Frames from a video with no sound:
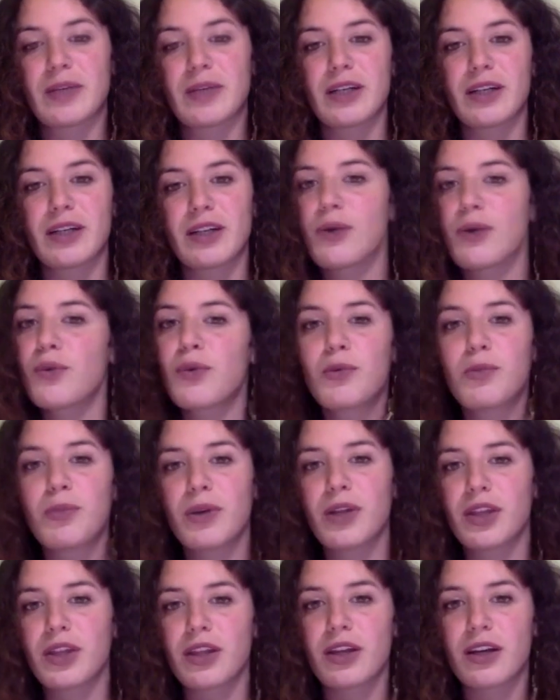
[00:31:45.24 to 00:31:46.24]
they would
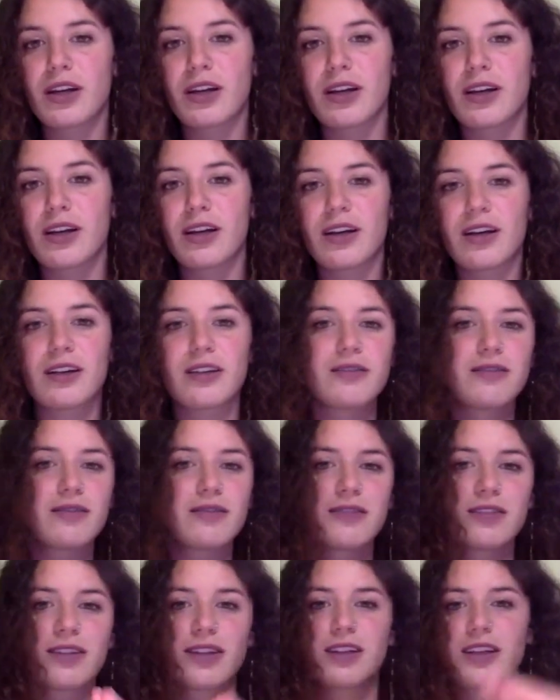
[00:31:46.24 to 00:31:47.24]
be
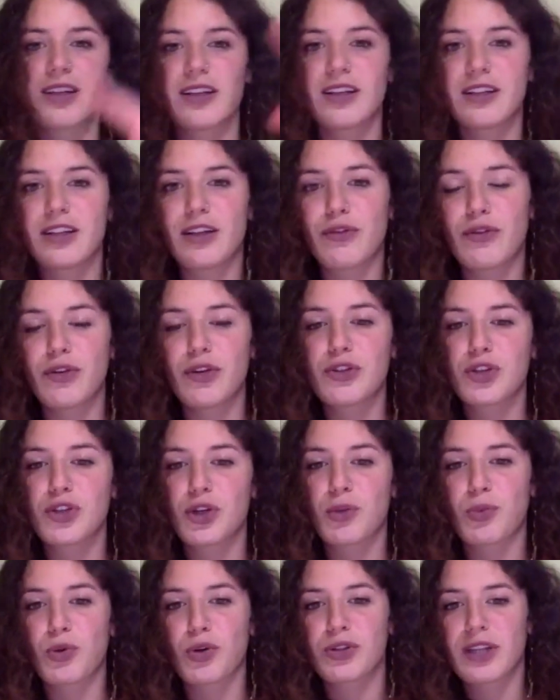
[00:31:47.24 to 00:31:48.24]
the future
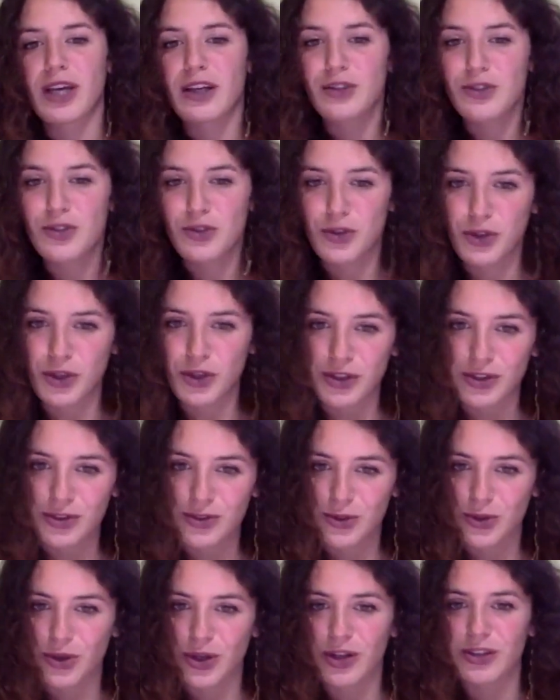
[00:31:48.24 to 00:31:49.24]
protesters
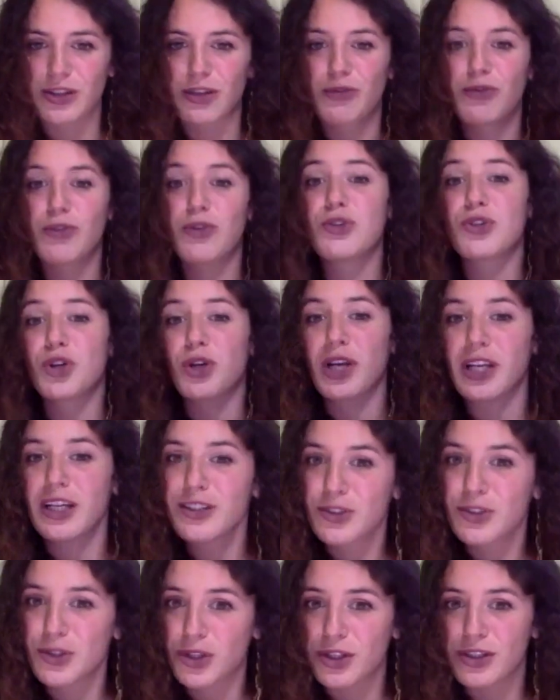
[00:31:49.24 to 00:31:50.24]
or the future
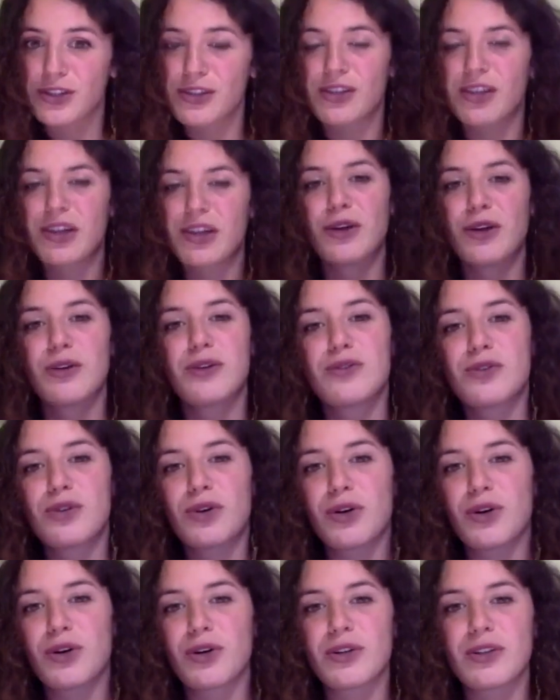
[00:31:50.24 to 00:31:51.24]
leaders.
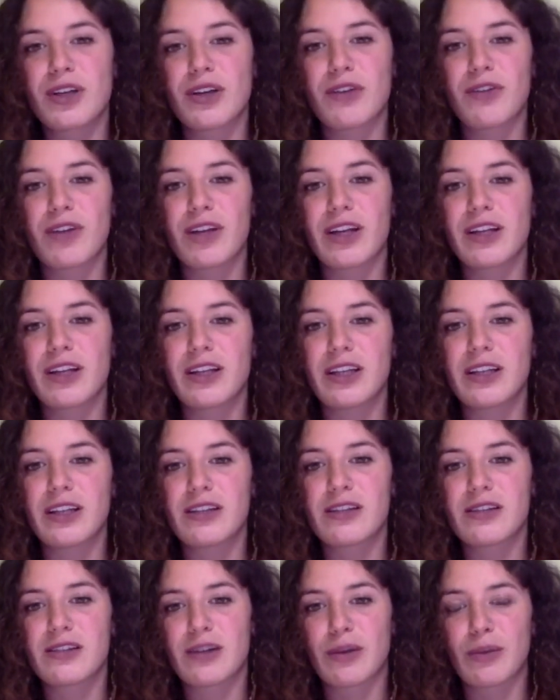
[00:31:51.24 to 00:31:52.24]
So they really need
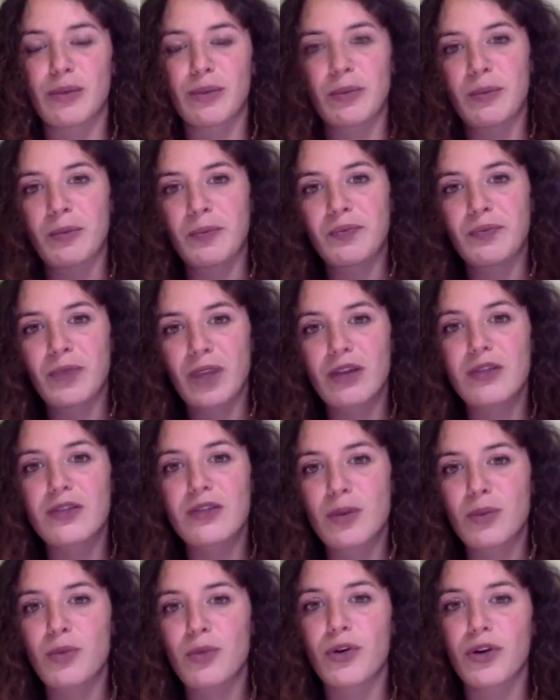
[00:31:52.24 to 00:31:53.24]
some
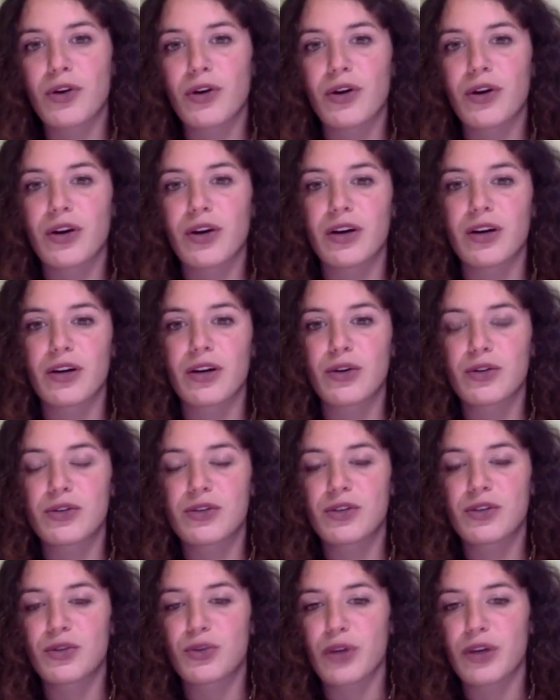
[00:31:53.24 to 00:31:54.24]
more
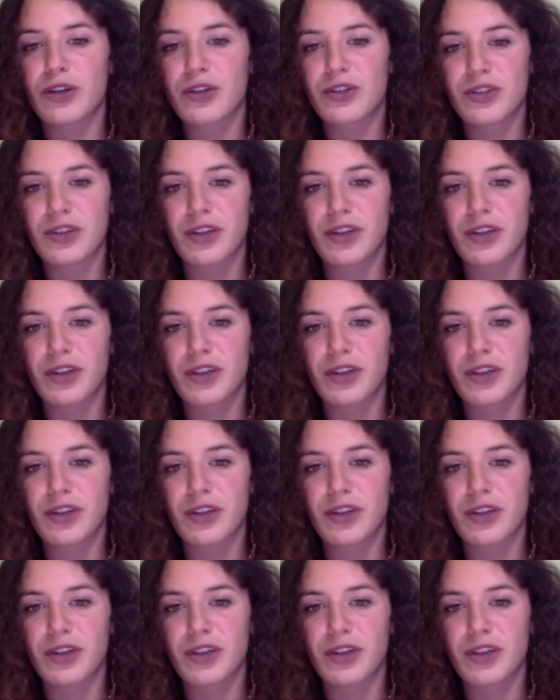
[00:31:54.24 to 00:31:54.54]
consideration.